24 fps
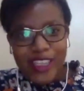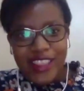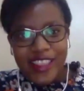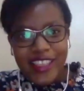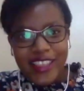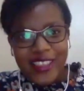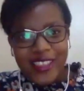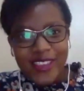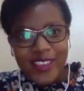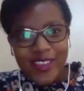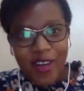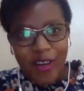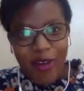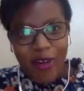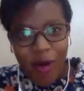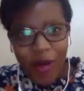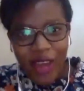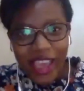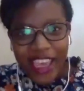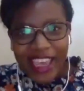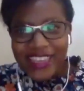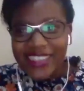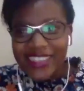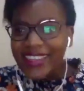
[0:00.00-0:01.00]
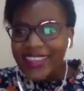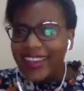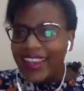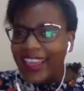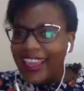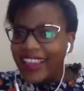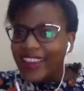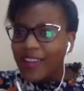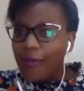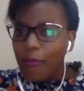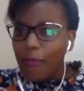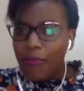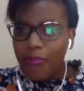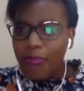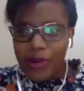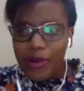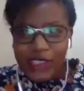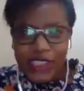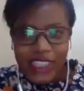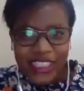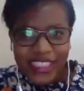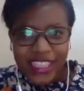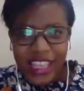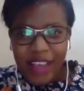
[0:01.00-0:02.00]
this go-getter, like
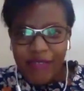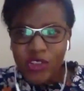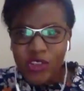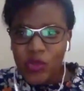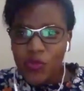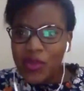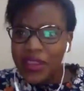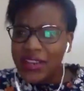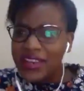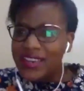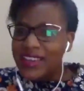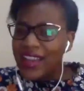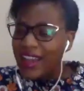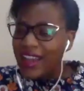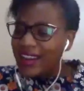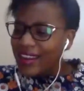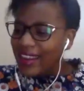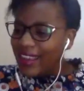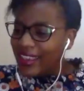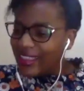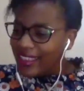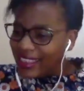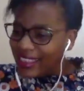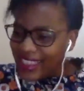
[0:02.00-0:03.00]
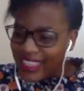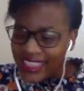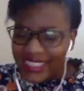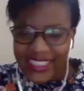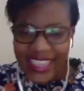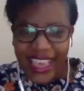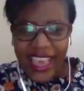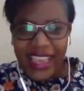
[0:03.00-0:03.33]
projects have to be done, like these